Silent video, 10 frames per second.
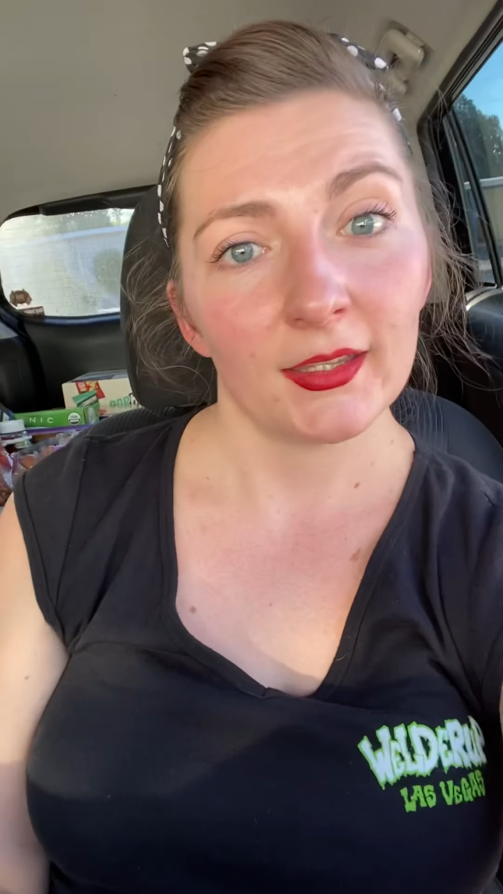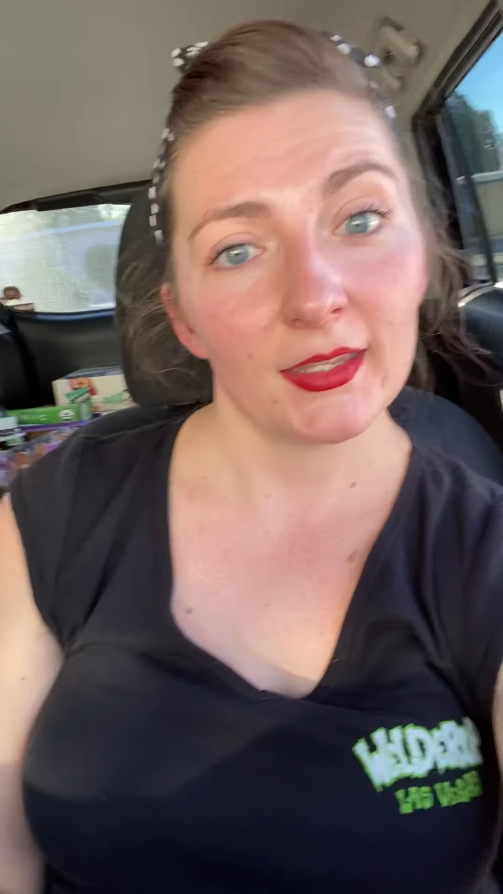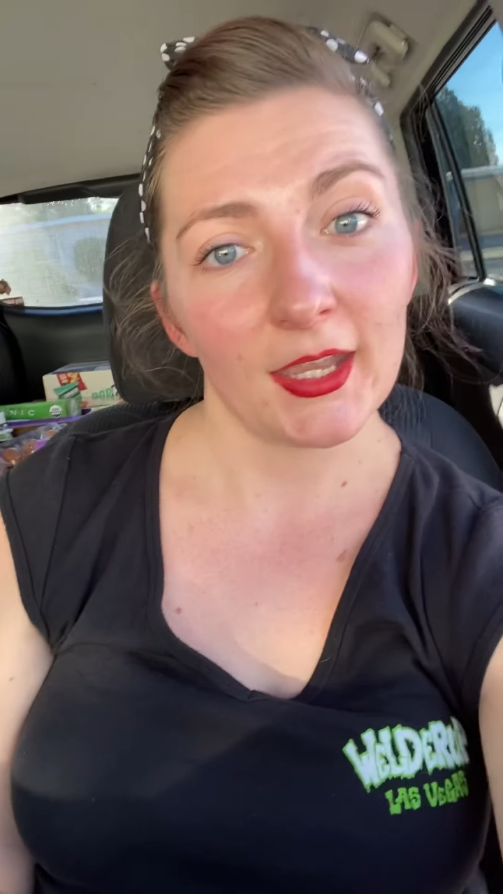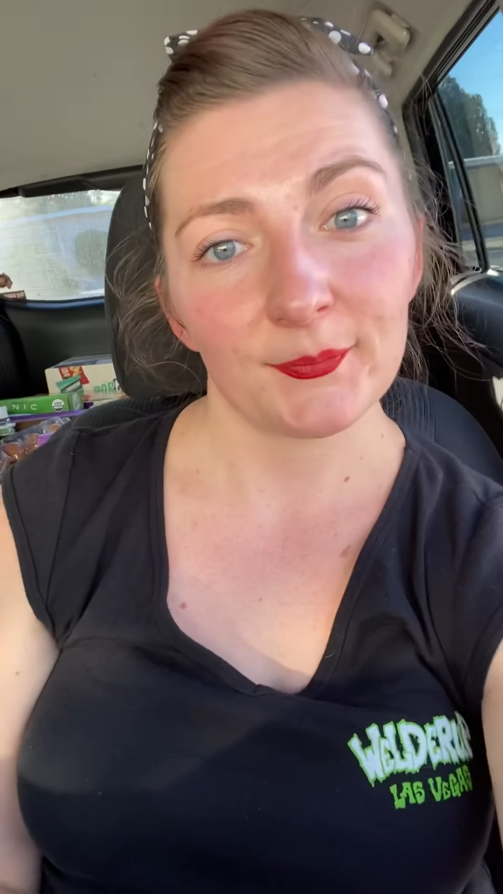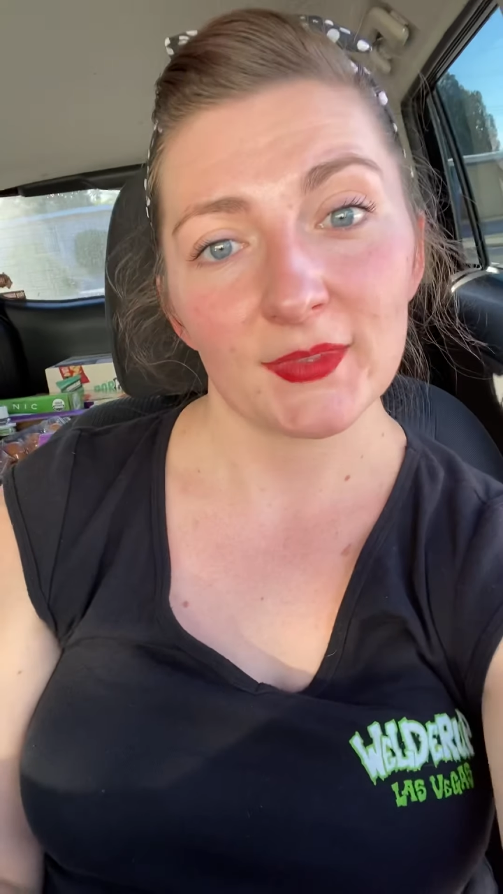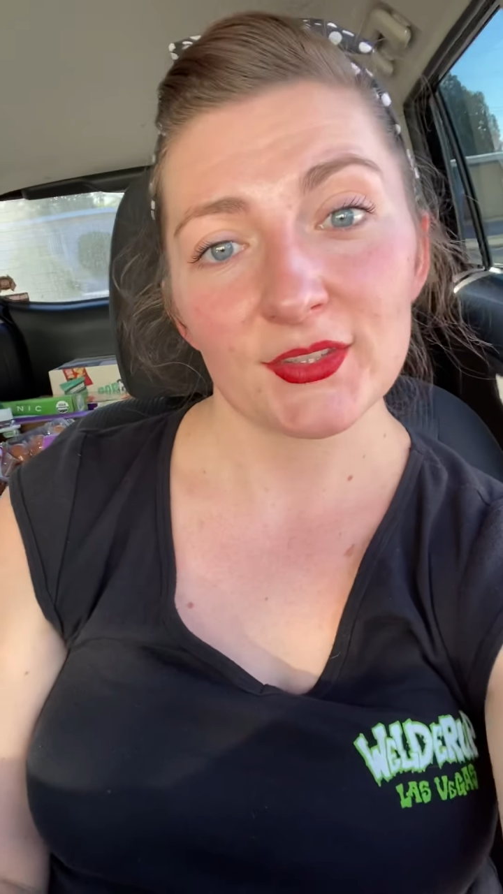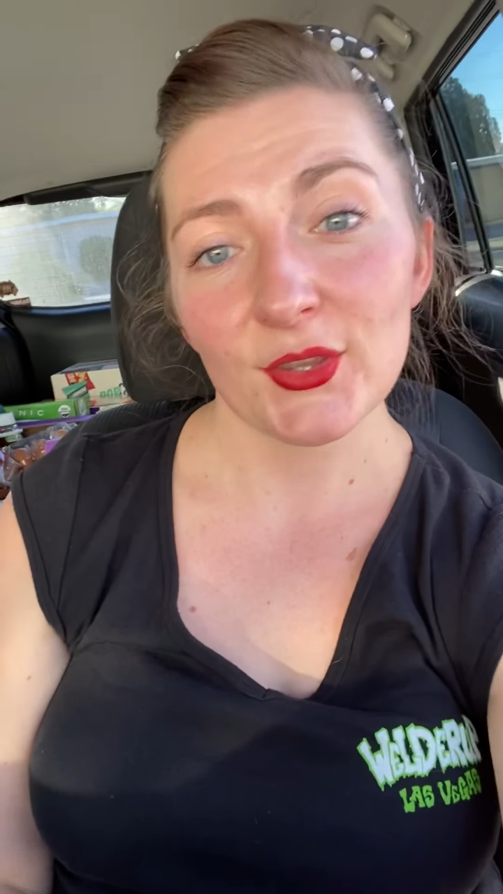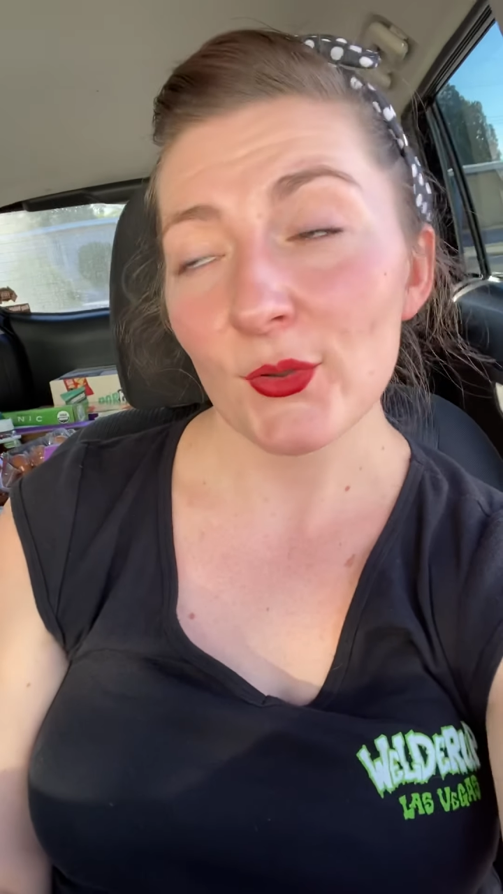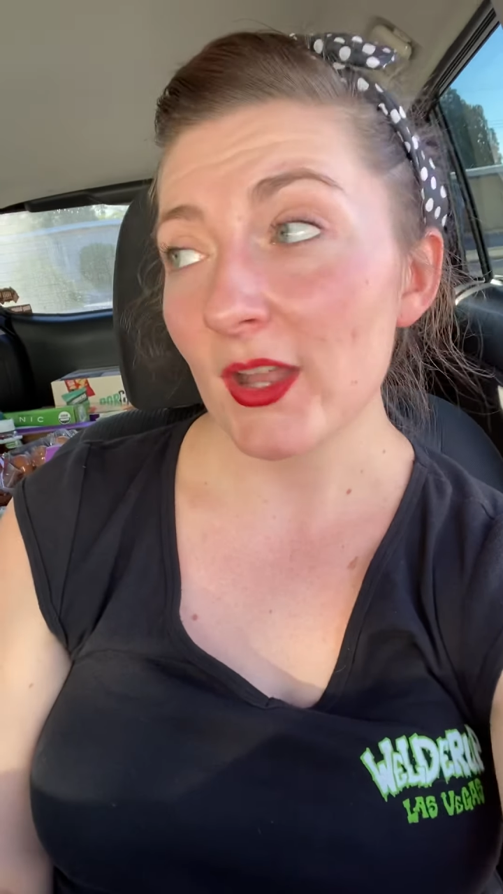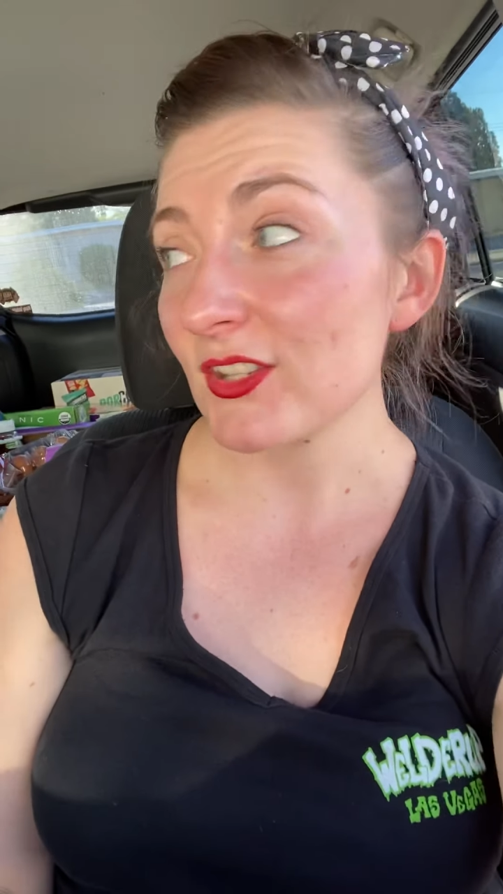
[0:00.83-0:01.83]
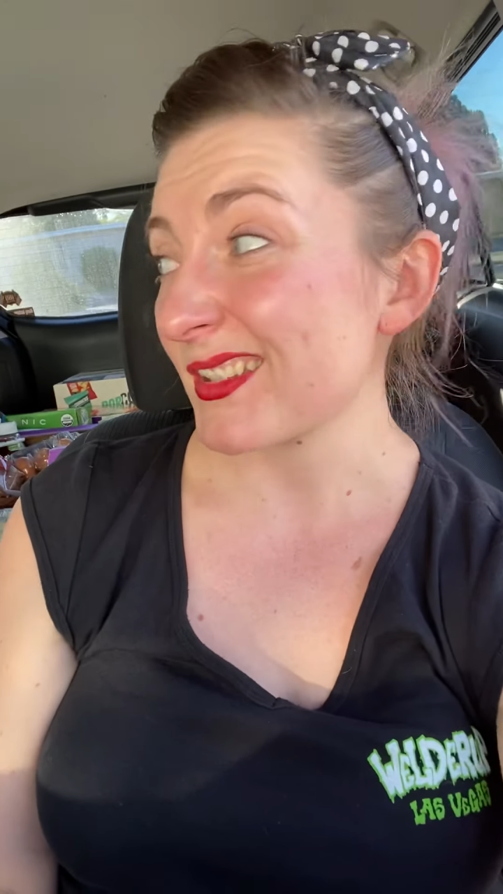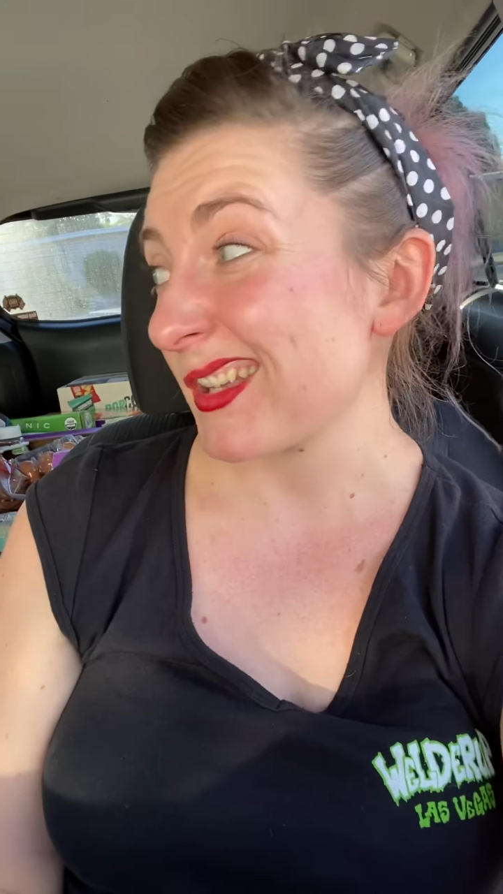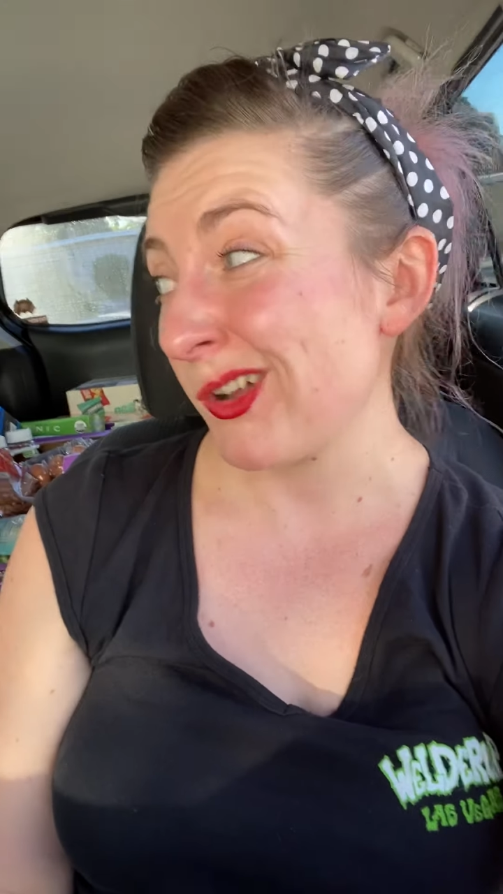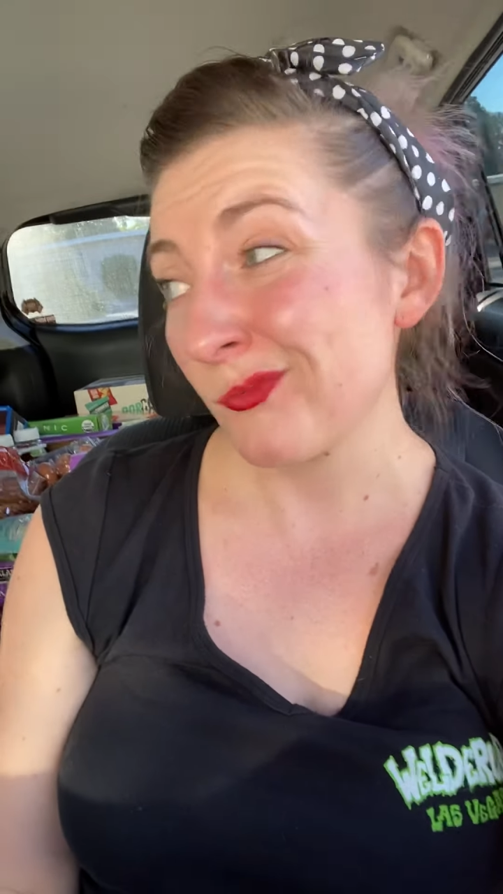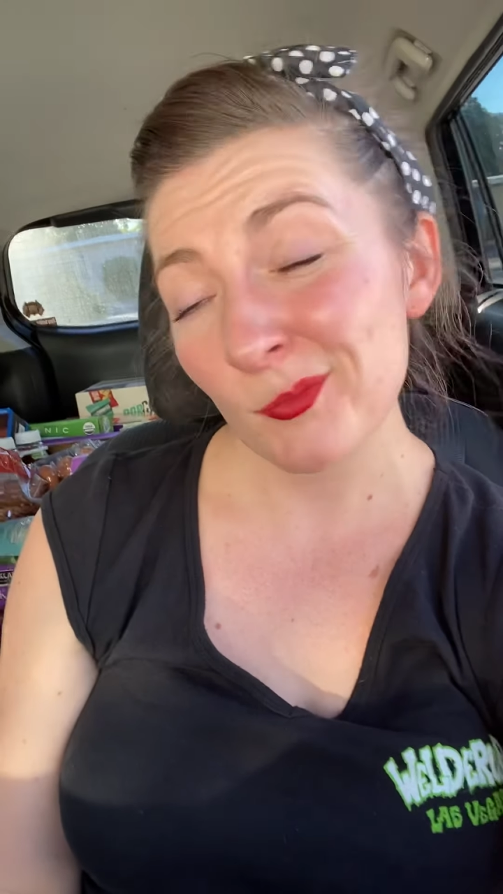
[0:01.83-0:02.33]
Okay, so I just
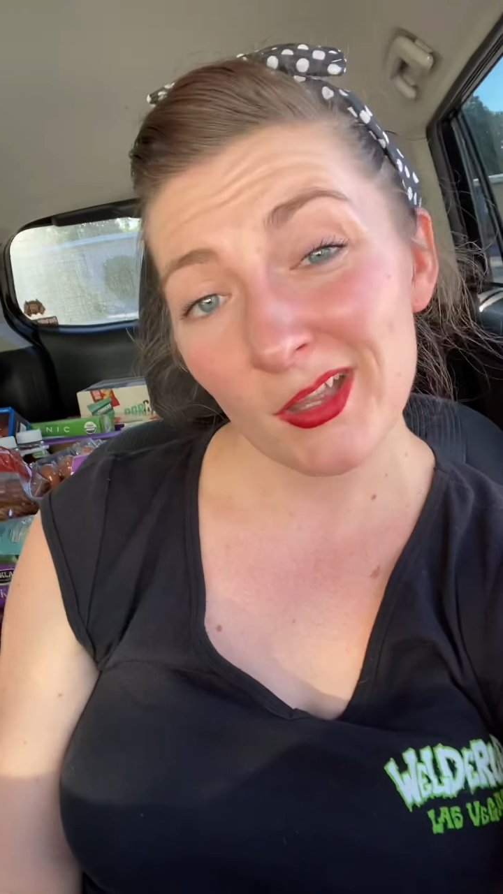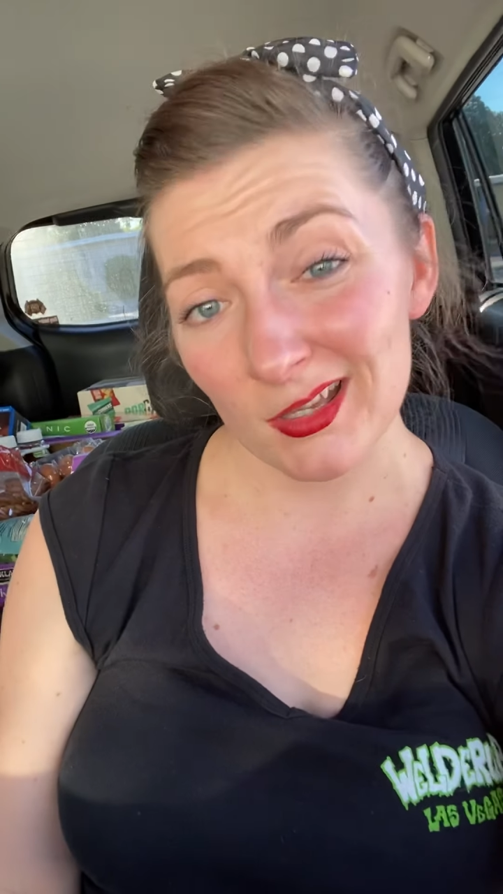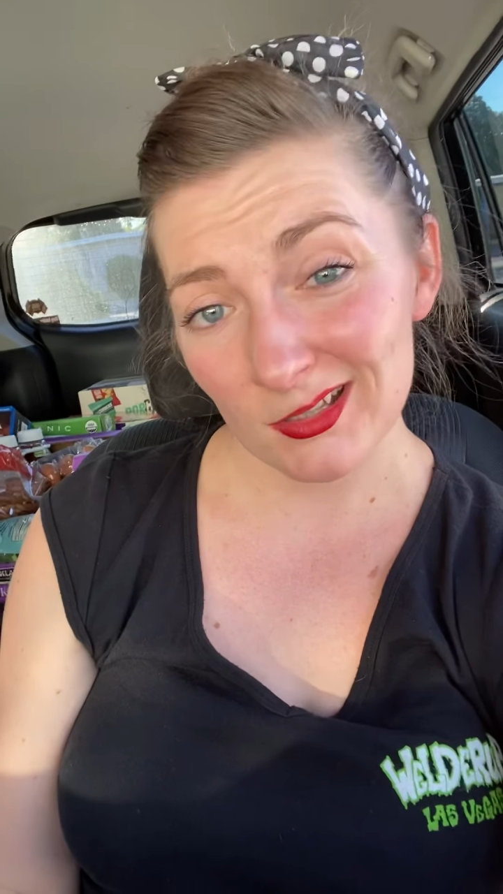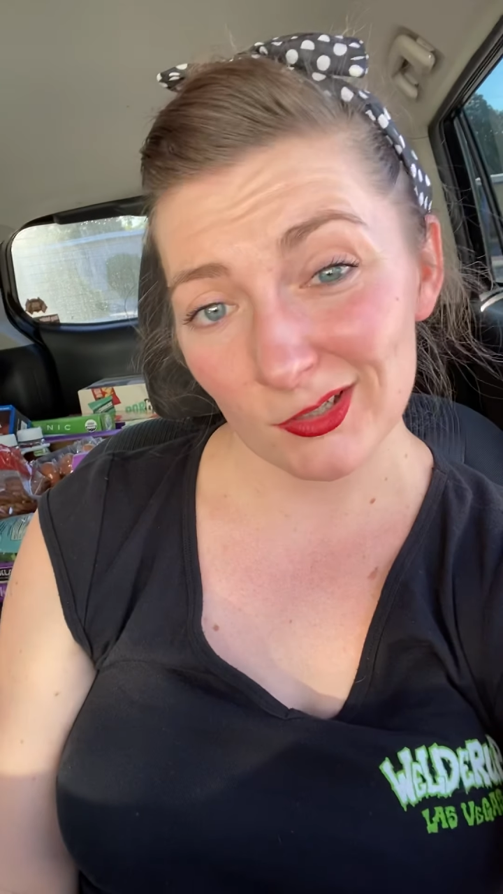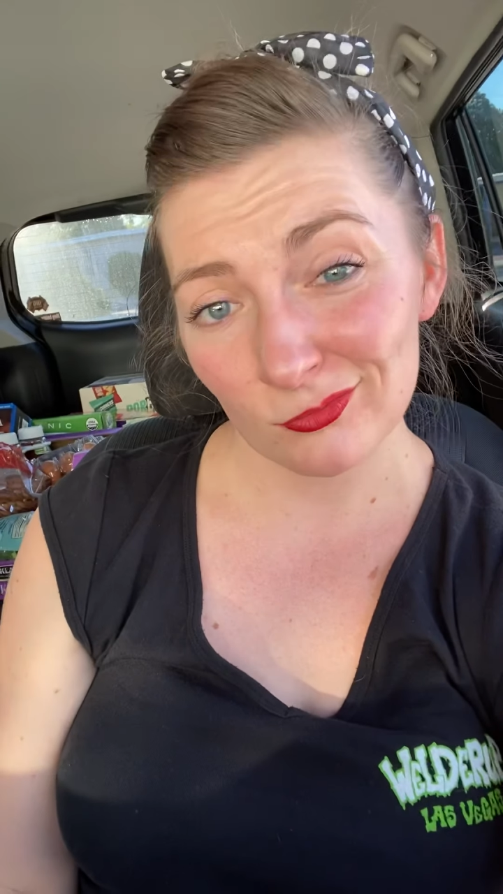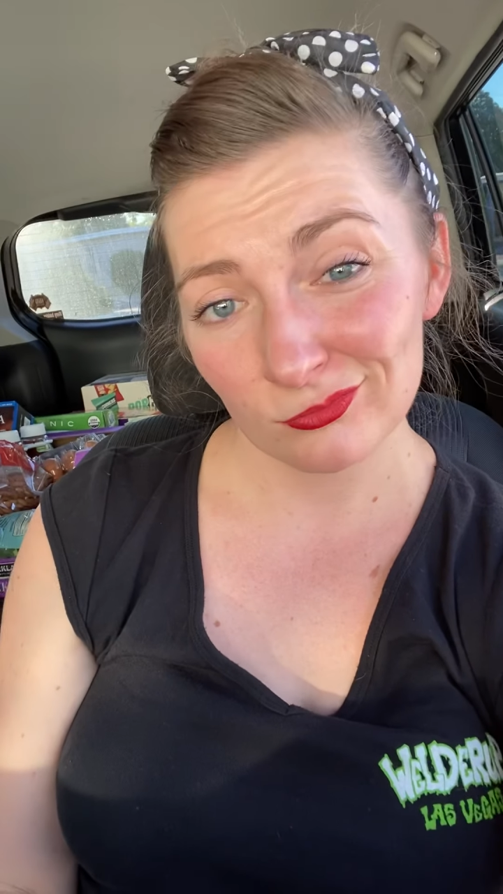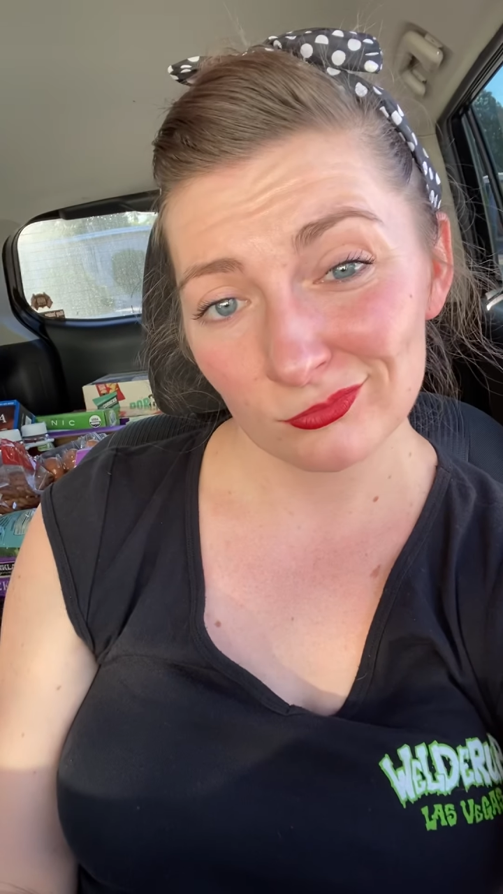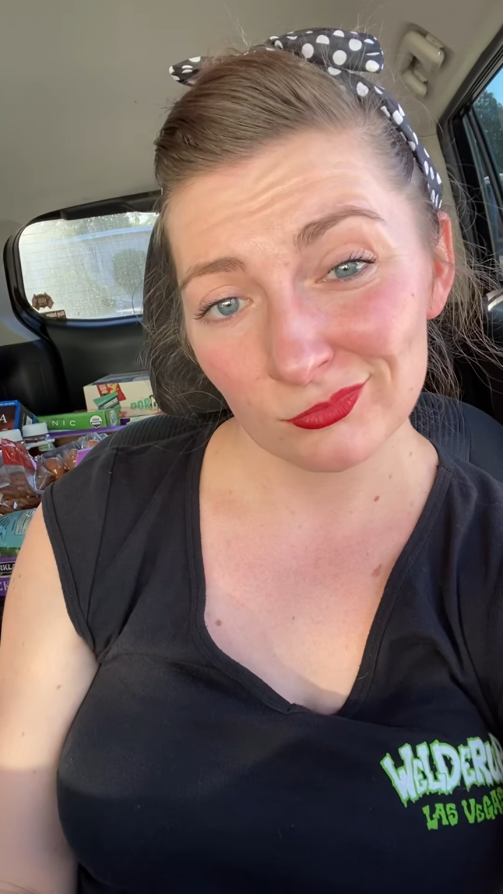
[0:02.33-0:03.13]
got home from Costco